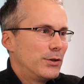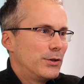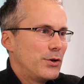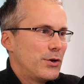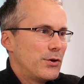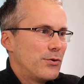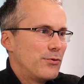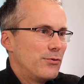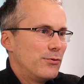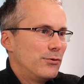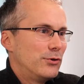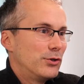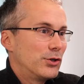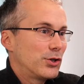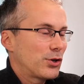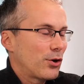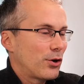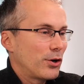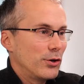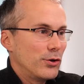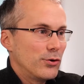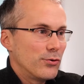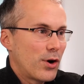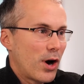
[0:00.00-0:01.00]
Do you
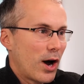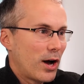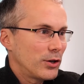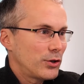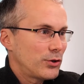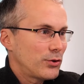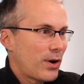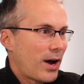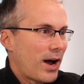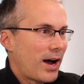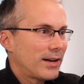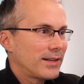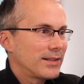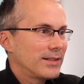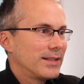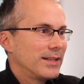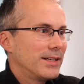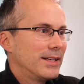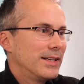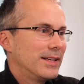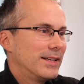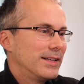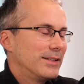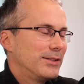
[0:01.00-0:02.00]
start a new contract?
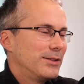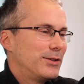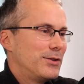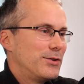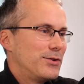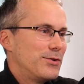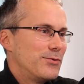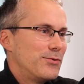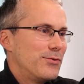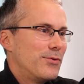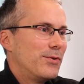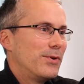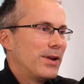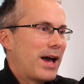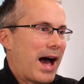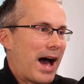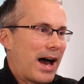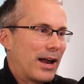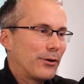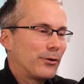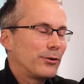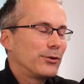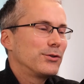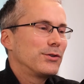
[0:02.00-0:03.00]
Do you
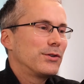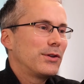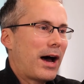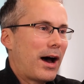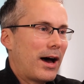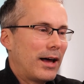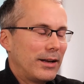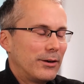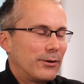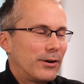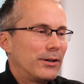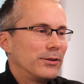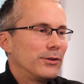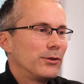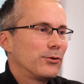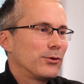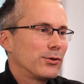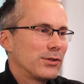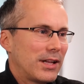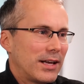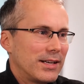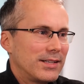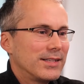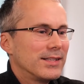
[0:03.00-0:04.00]
add on
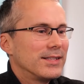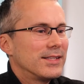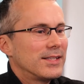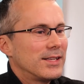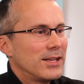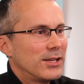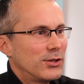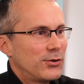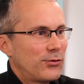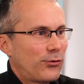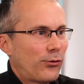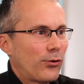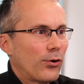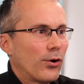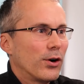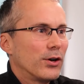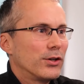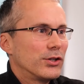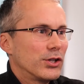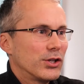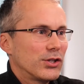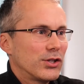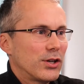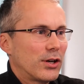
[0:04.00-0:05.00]
those licenses for
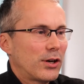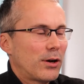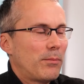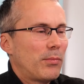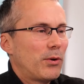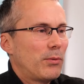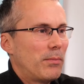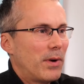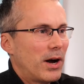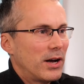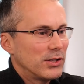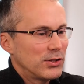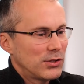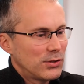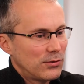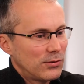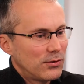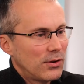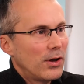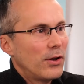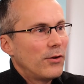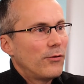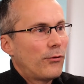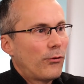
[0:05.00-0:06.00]
just a couple
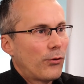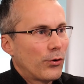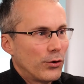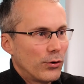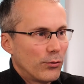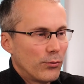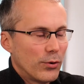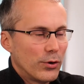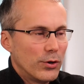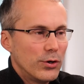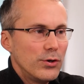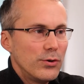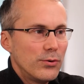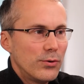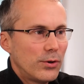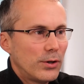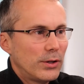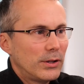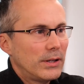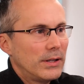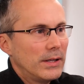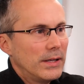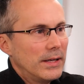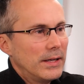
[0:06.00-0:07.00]
months for the
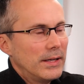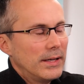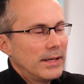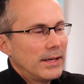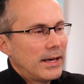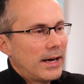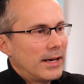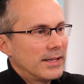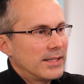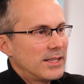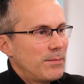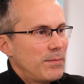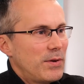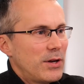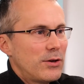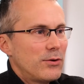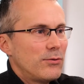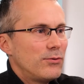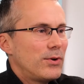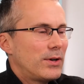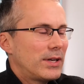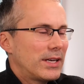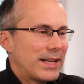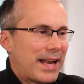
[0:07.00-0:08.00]
renewal?
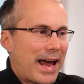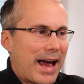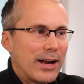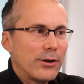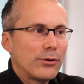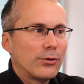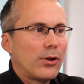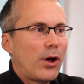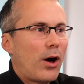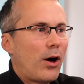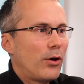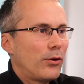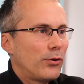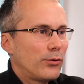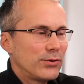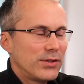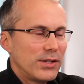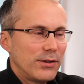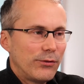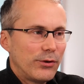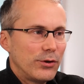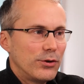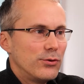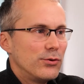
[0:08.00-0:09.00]
CPQ can handle all those
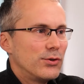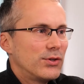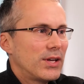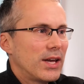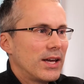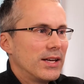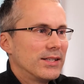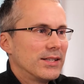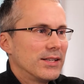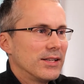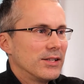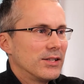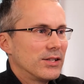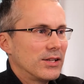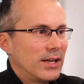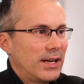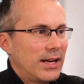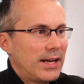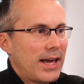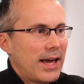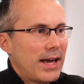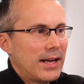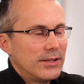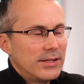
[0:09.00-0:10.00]
different use cases. And
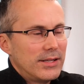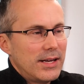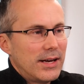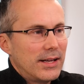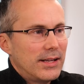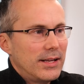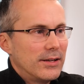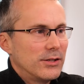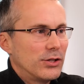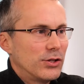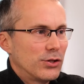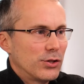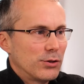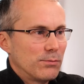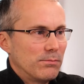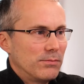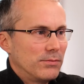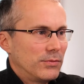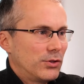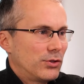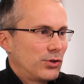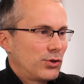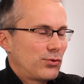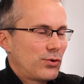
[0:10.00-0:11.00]
again, the idea is just
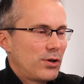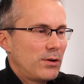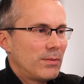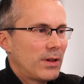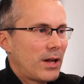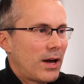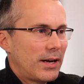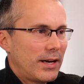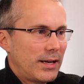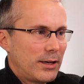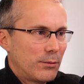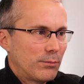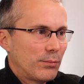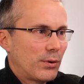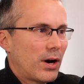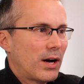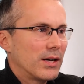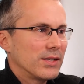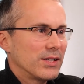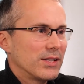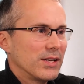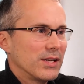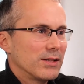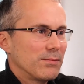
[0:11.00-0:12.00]
streamlining the
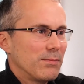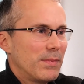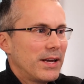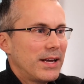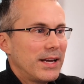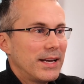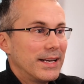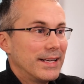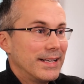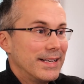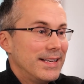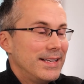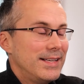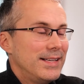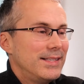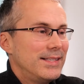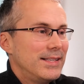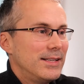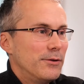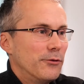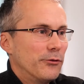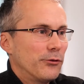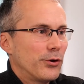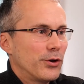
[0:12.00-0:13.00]
process, making it
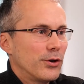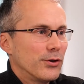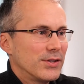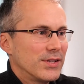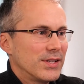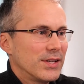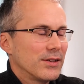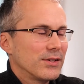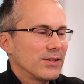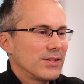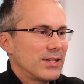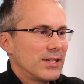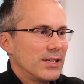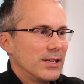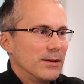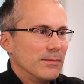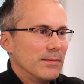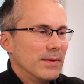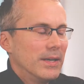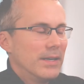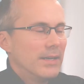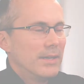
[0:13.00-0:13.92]
easy for your sales team.